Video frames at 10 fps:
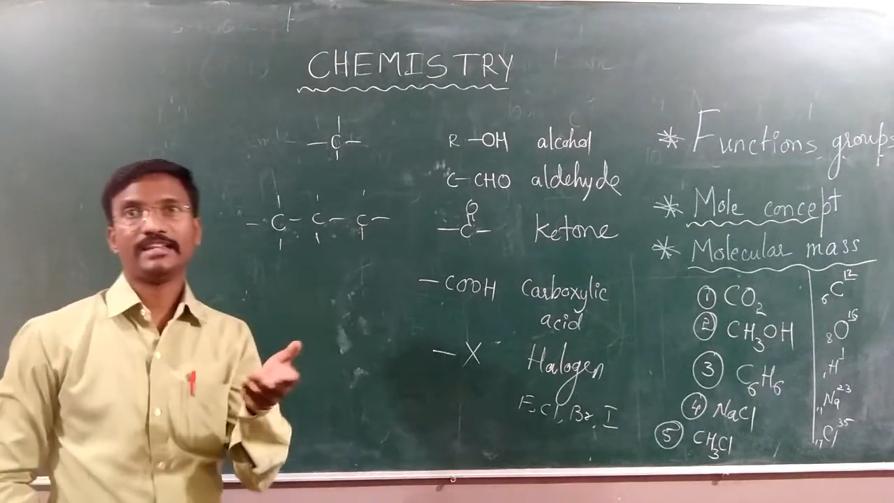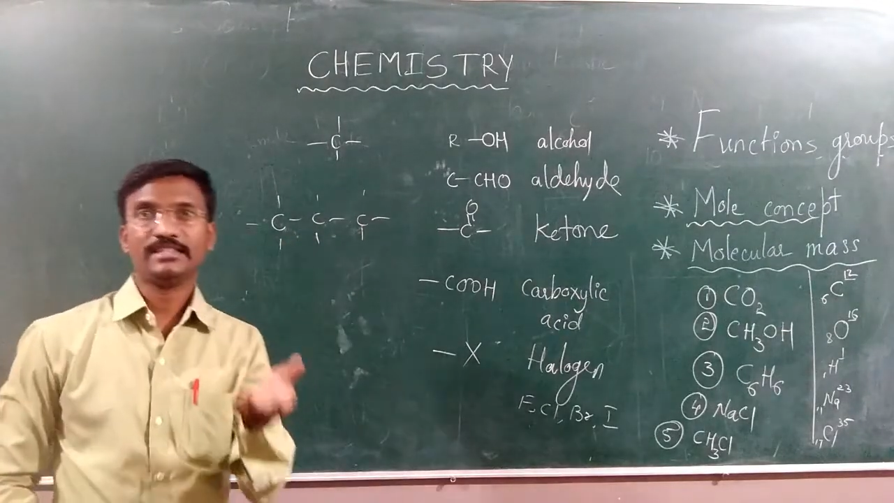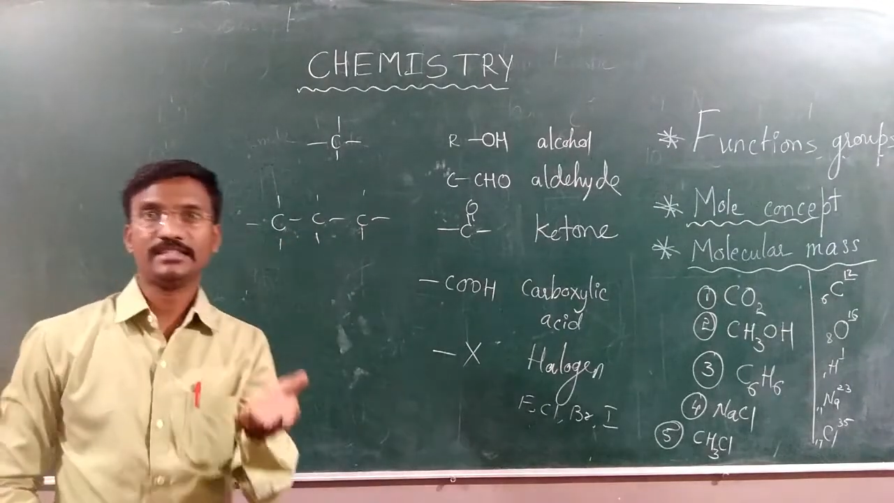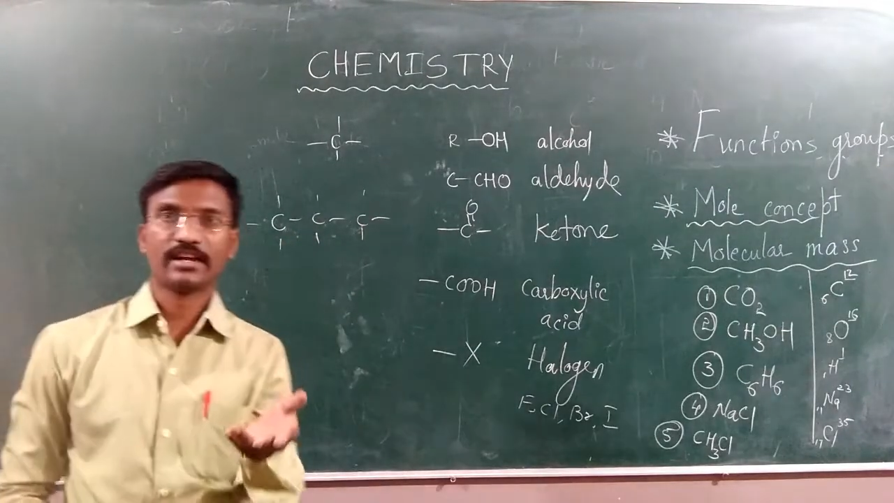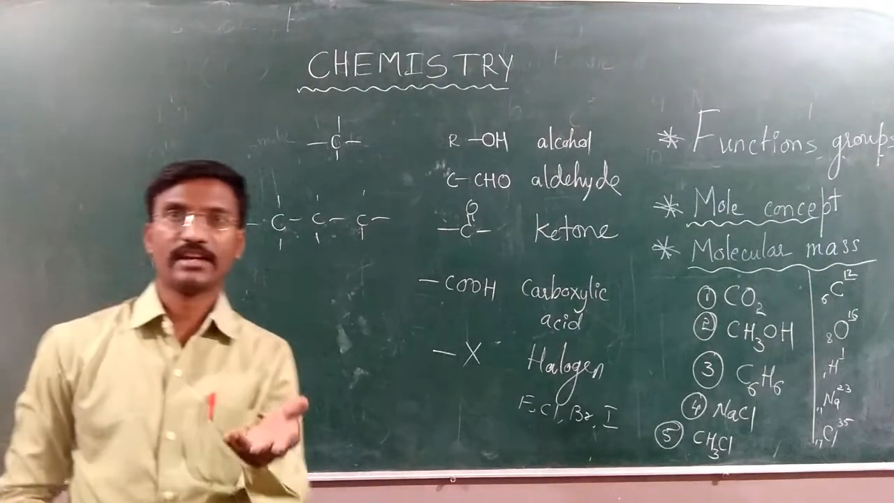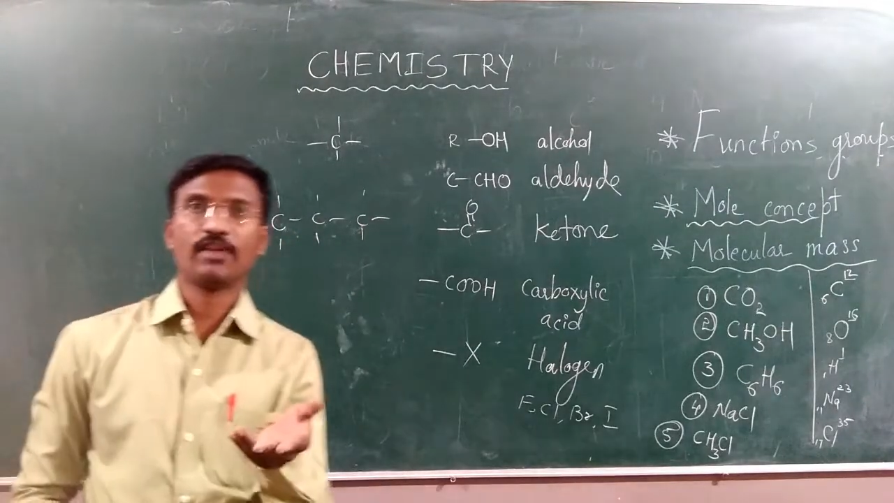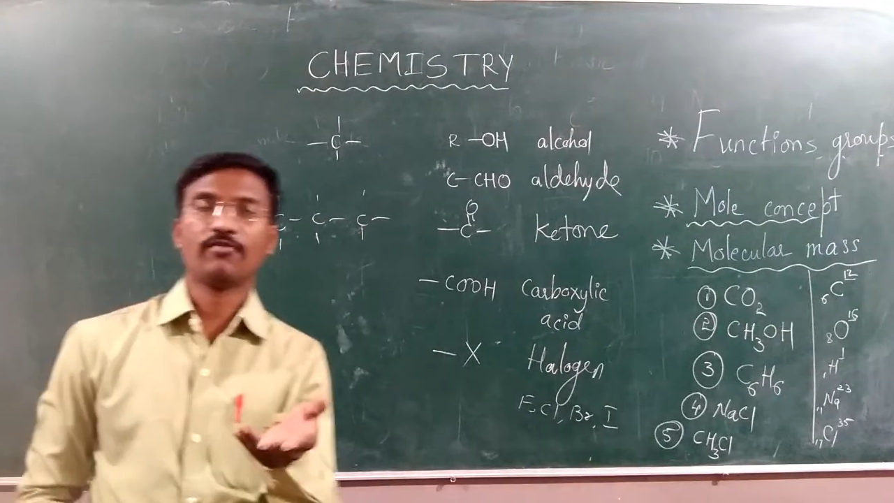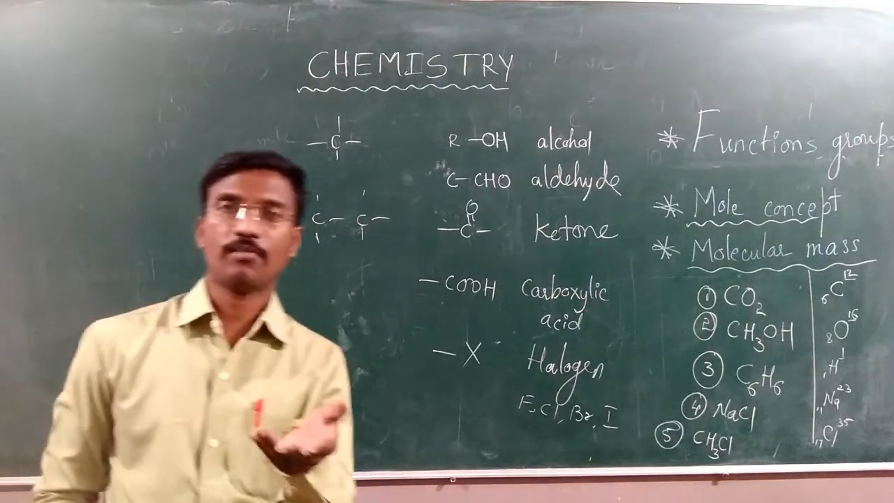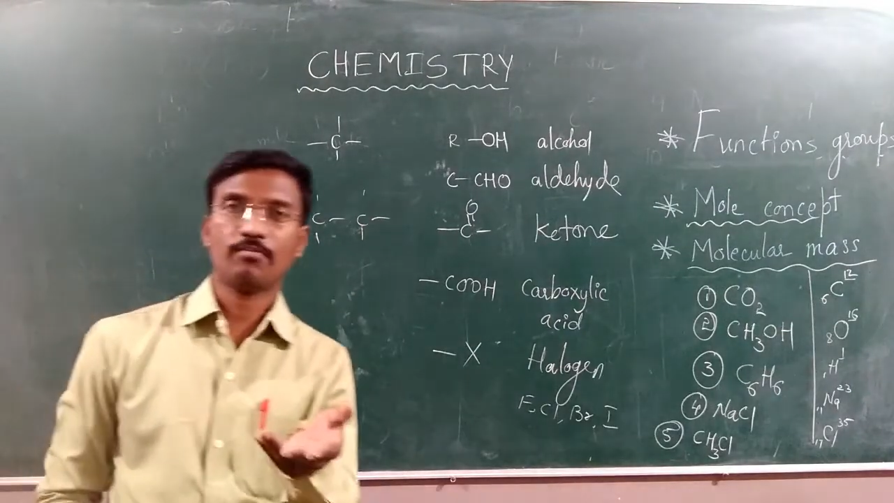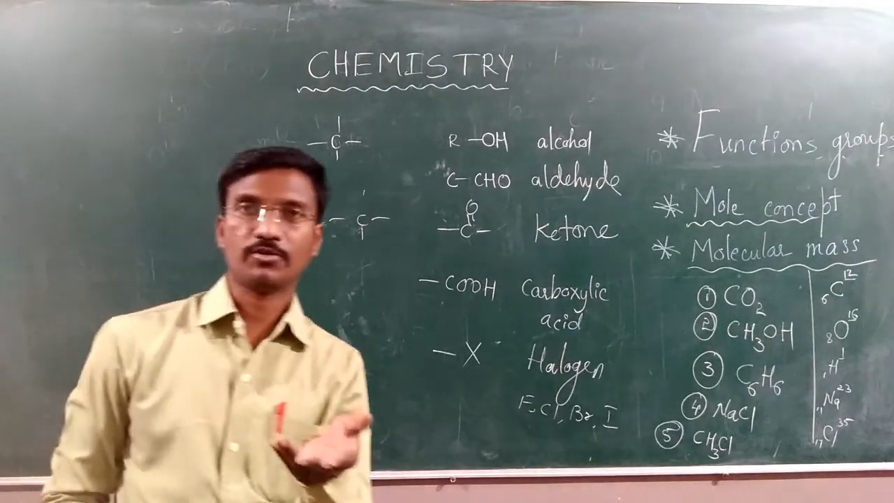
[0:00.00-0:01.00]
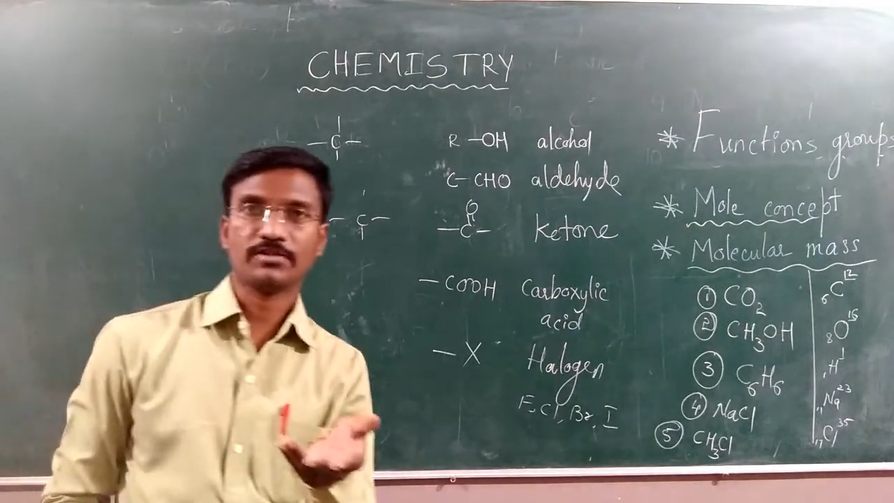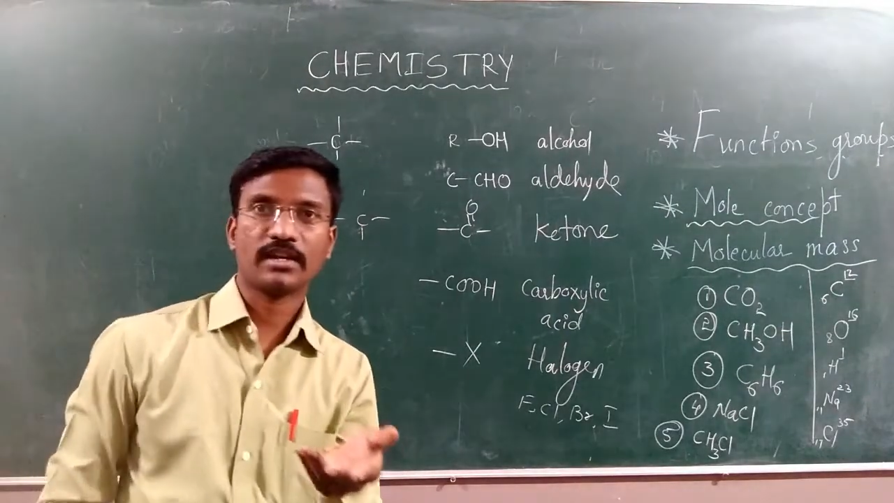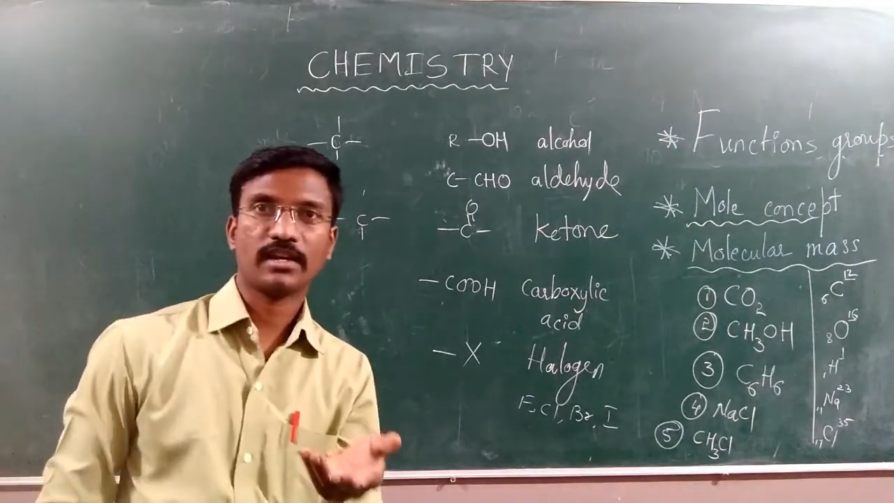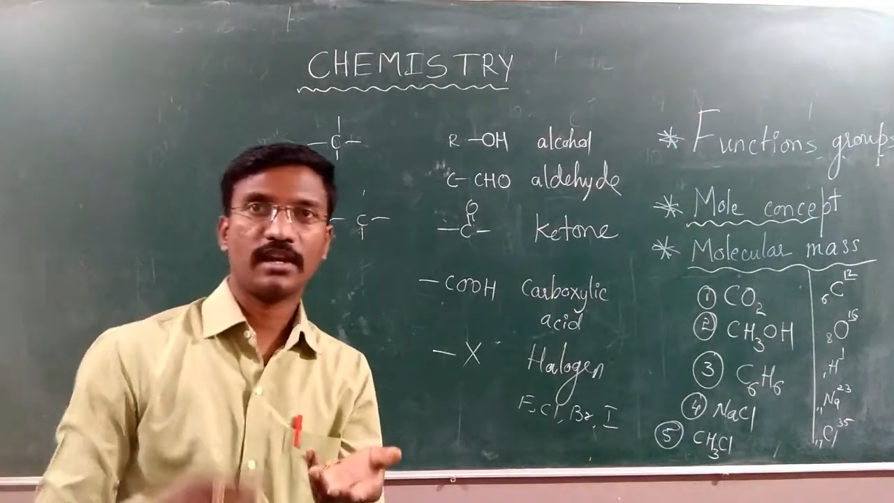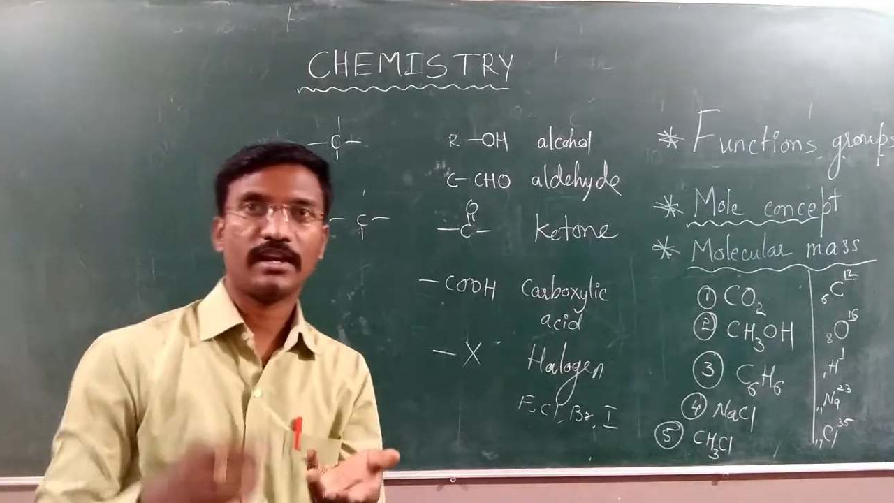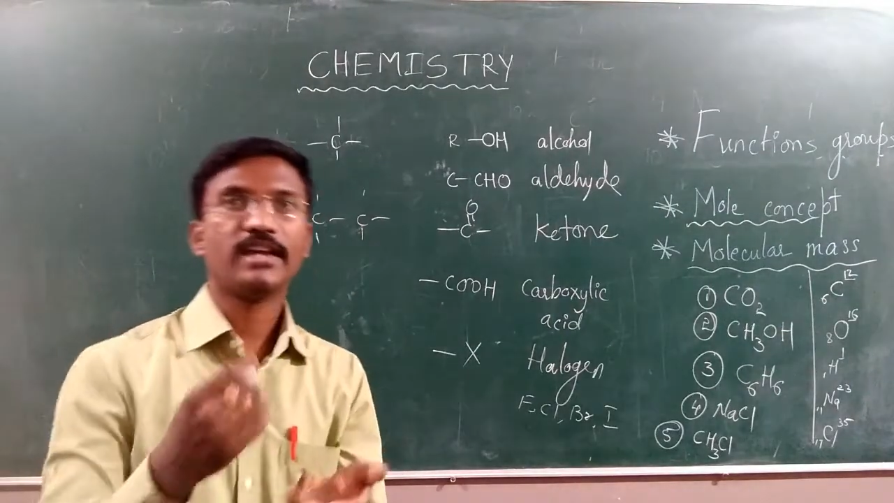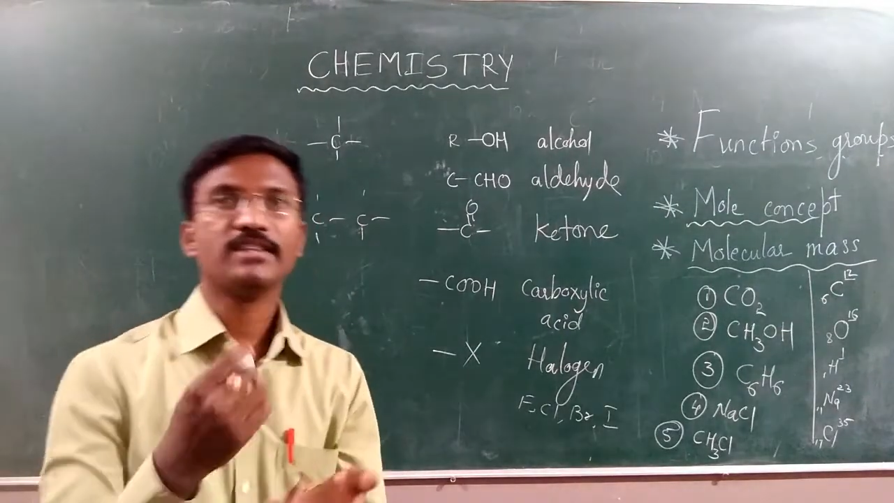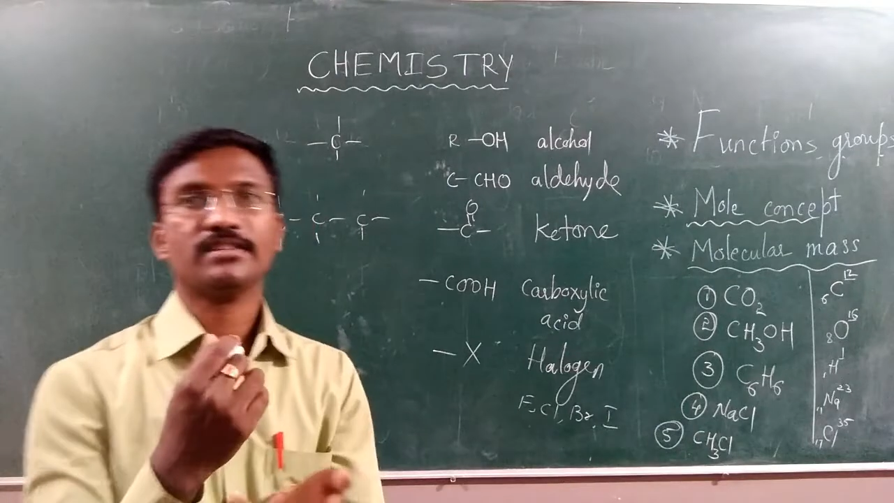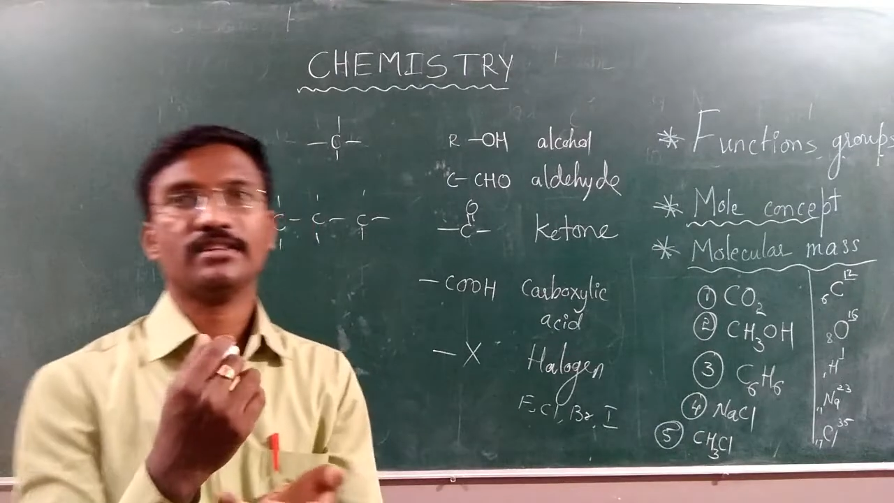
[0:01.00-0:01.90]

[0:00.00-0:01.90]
this kind of compounds are called as